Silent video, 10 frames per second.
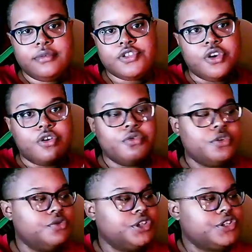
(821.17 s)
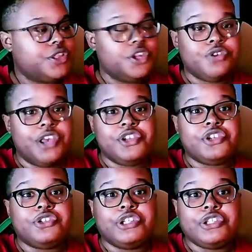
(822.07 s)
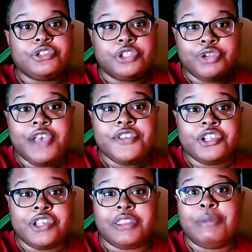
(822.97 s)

So you just said the transitions have to